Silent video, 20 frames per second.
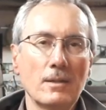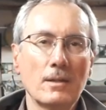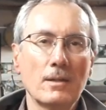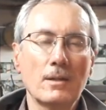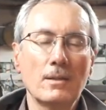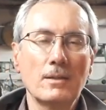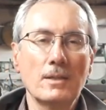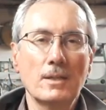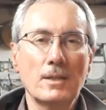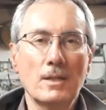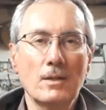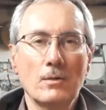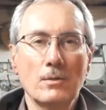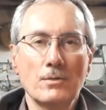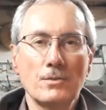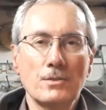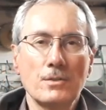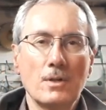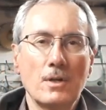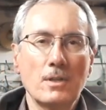and then get
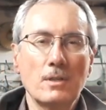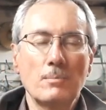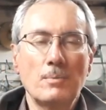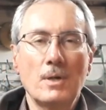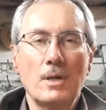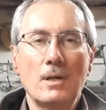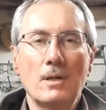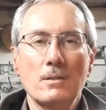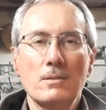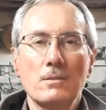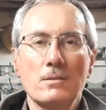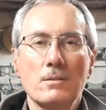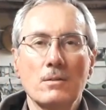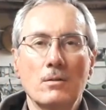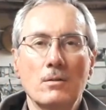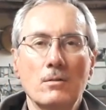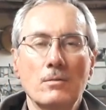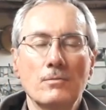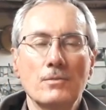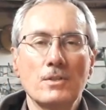on to other parts
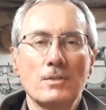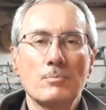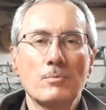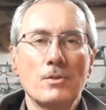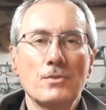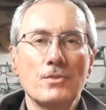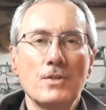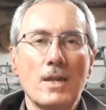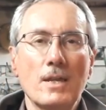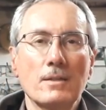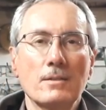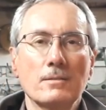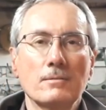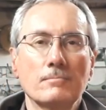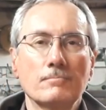of this project.